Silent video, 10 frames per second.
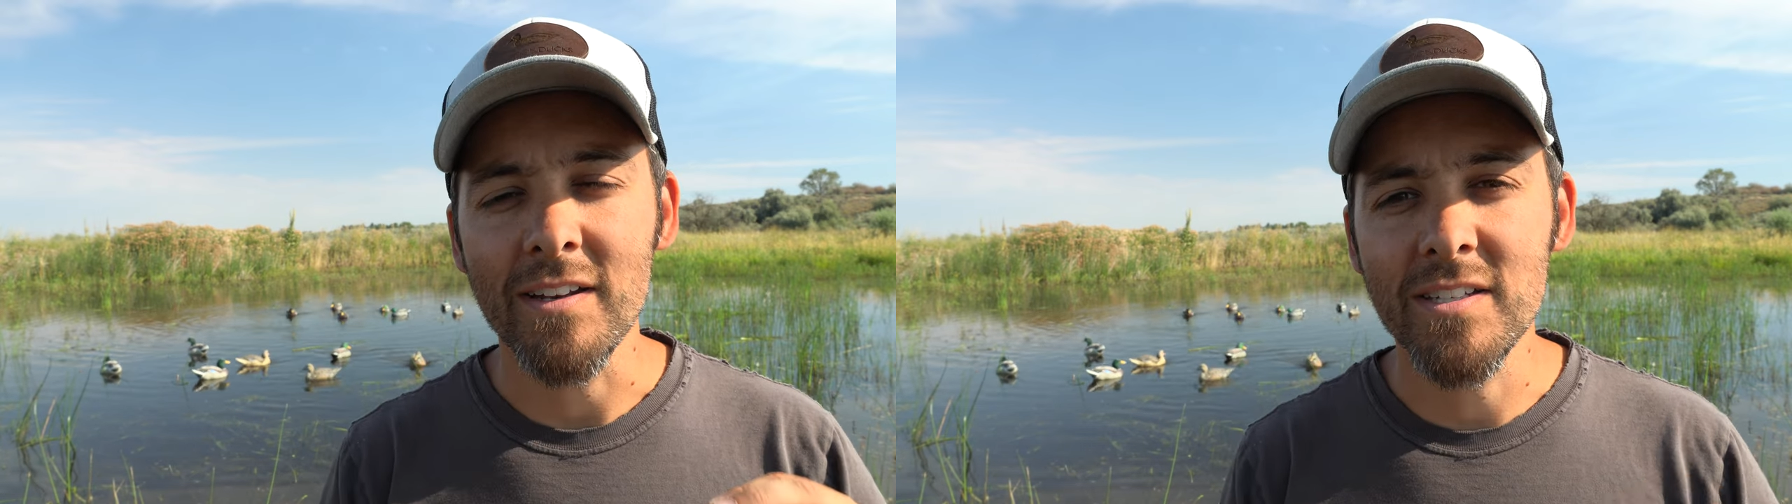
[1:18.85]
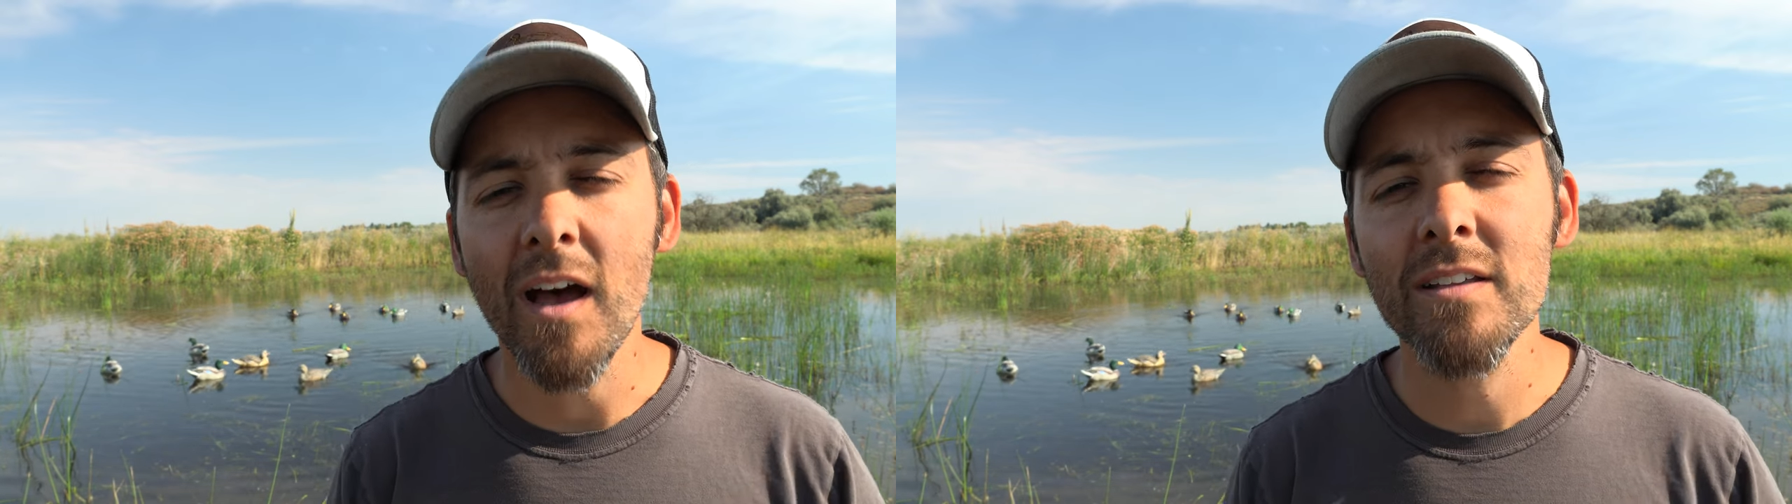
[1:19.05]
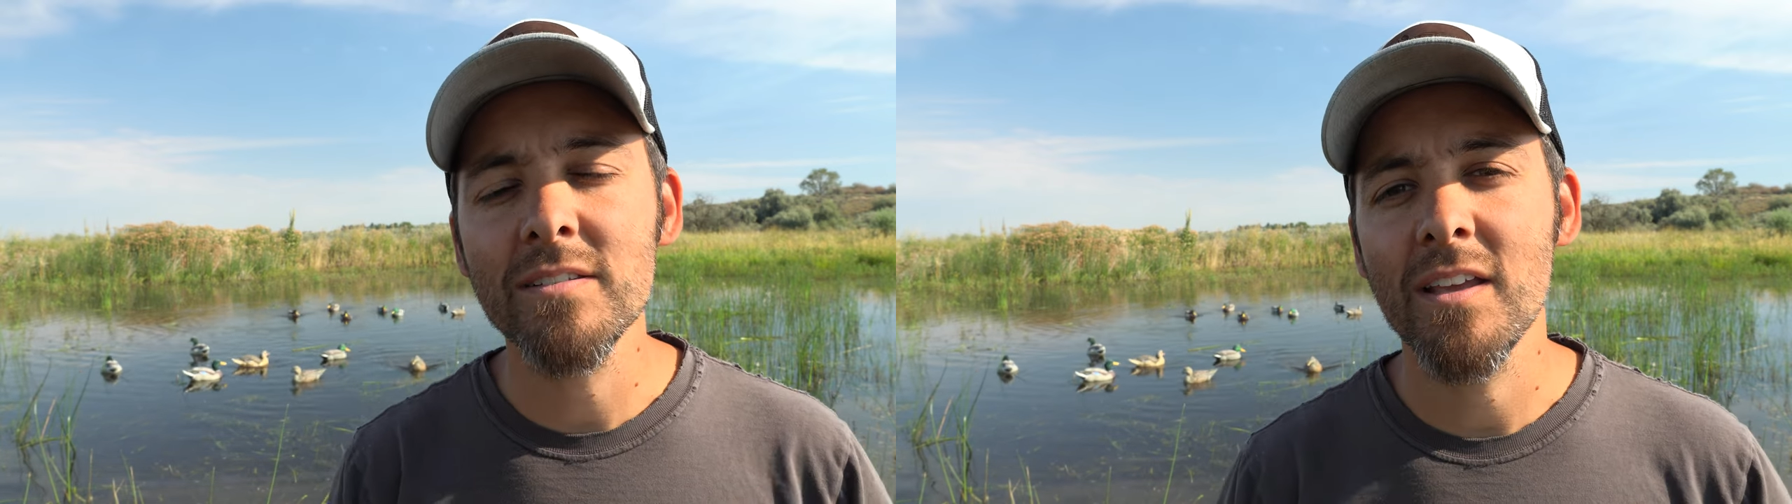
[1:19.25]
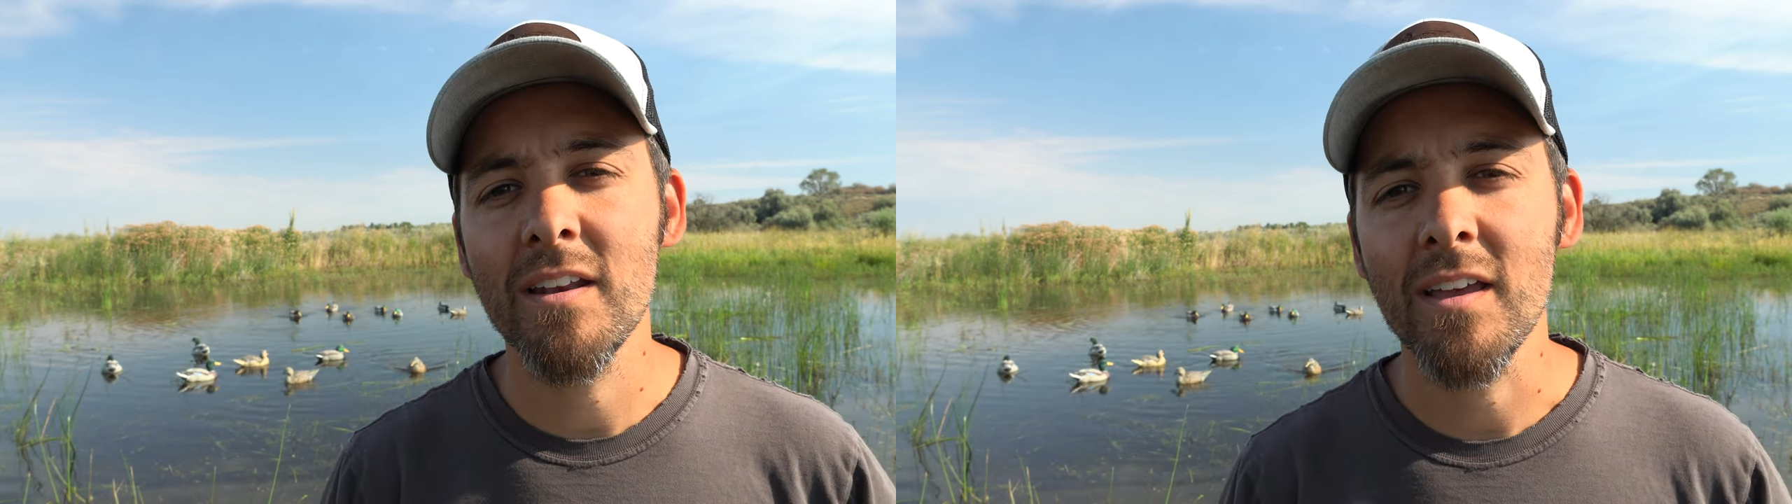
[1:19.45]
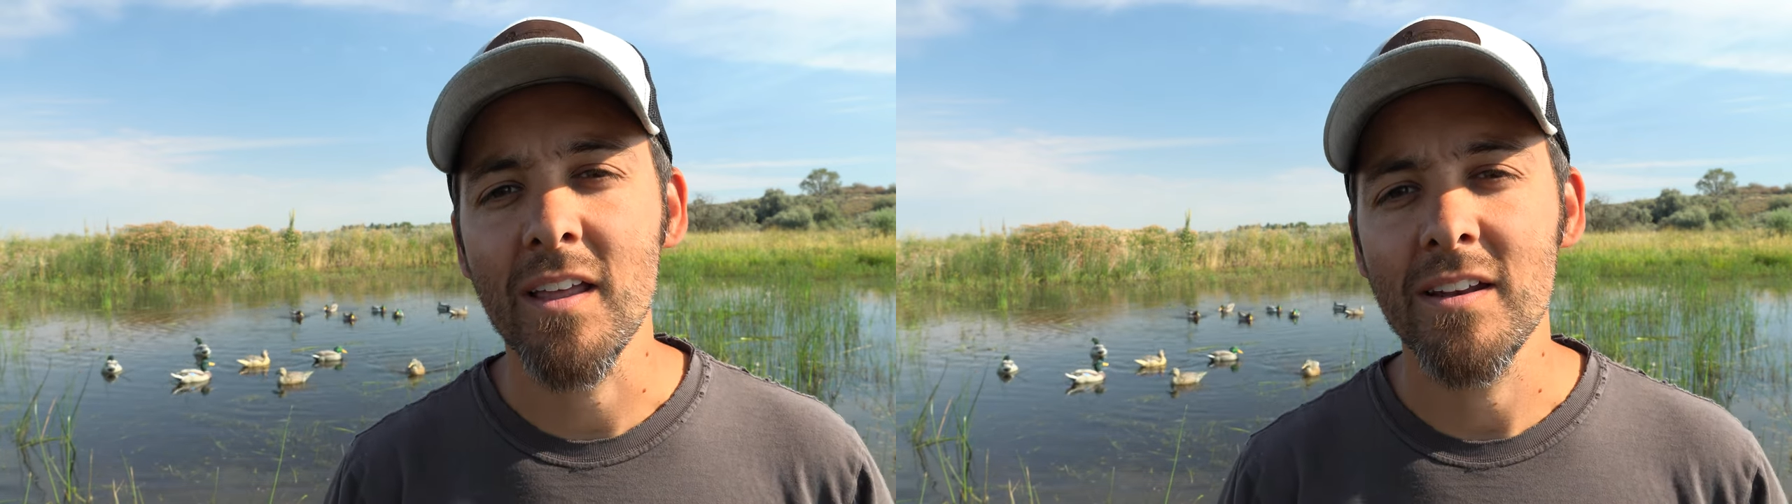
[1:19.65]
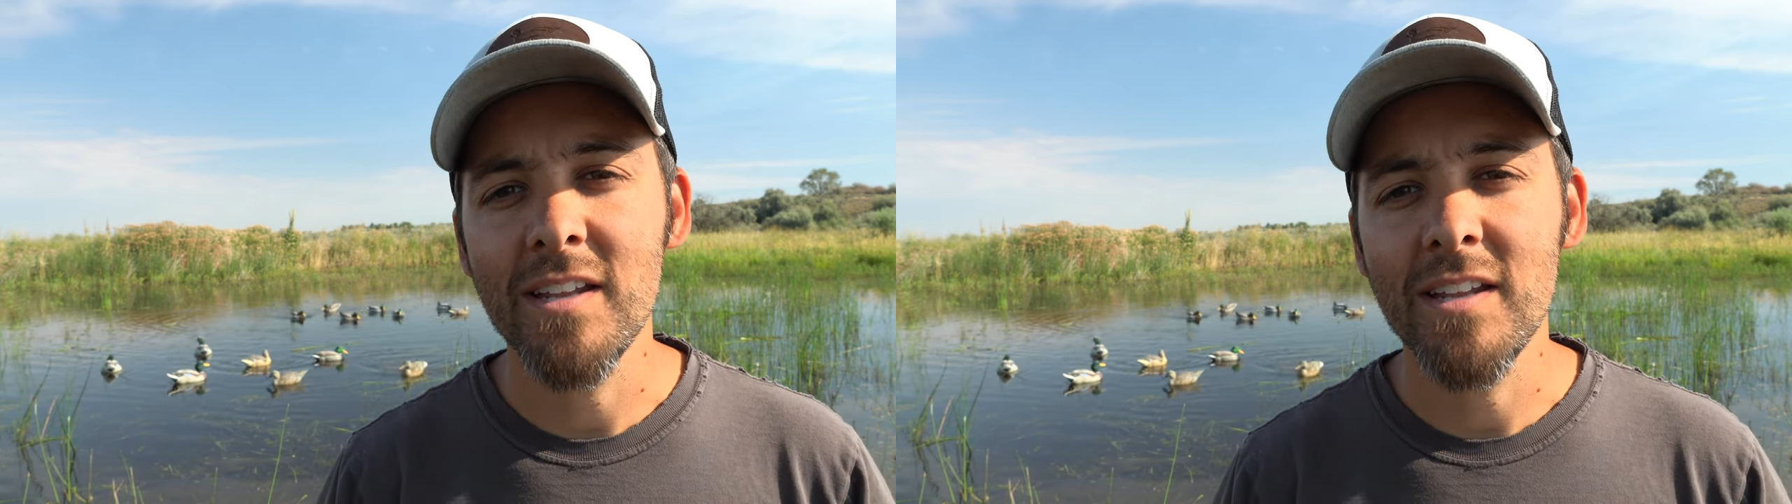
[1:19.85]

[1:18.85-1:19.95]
dozen